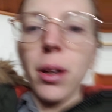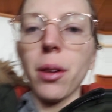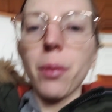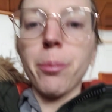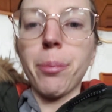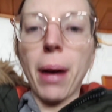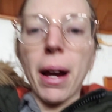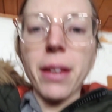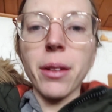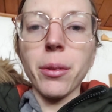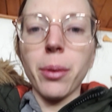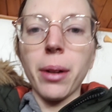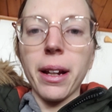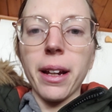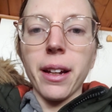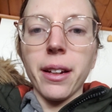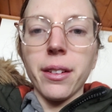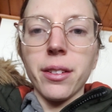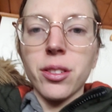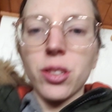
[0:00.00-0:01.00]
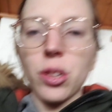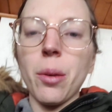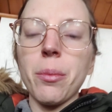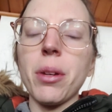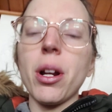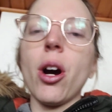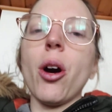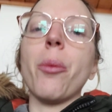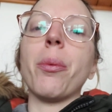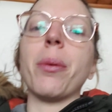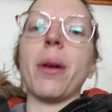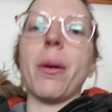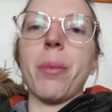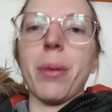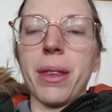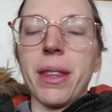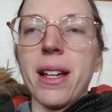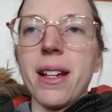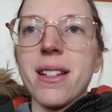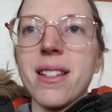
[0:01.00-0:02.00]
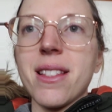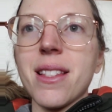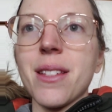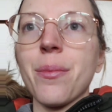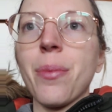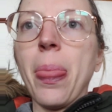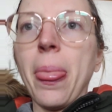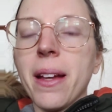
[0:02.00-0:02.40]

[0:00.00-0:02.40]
By the way, so I'm gonna open up with this.